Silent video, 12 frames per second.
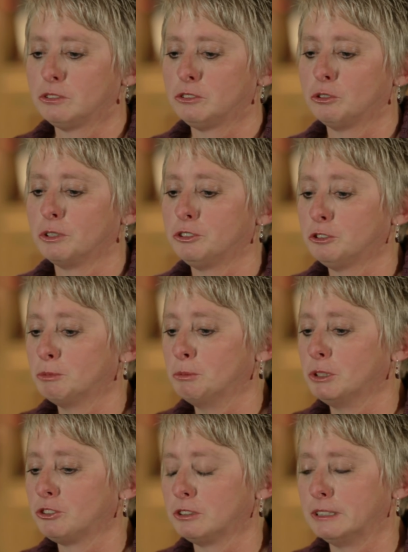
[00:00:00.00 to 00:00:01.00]
So I served my
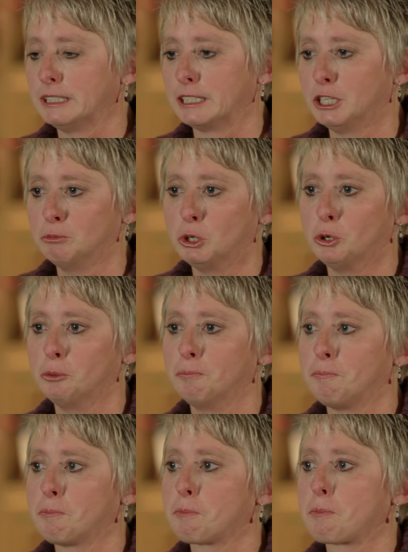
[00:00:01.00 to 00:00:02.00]
mission and I came home,